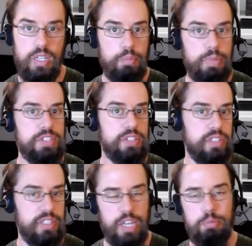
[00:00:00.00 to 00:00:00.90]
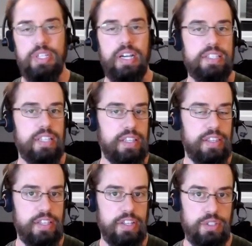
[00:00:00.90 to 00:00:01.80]
Basically, an NPI is
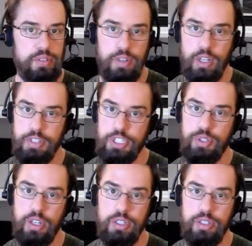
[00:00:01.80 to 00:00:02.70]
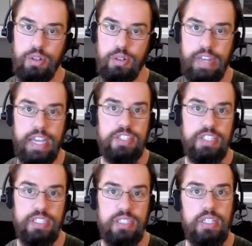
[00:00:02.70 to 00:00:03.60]
anything that doesn't involve a drug or
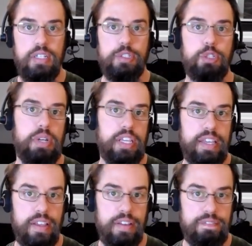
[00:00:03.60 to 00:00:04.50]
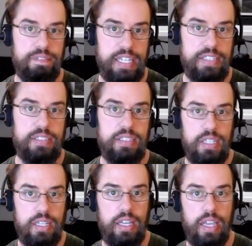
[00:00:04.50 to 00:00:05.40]
vaccine to mitigate and fight
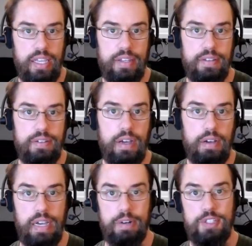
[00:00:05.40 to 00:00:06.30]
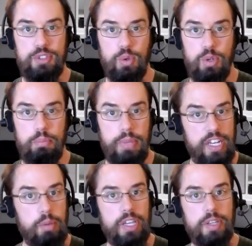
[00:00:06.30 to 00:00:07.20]
a virus or pandemic.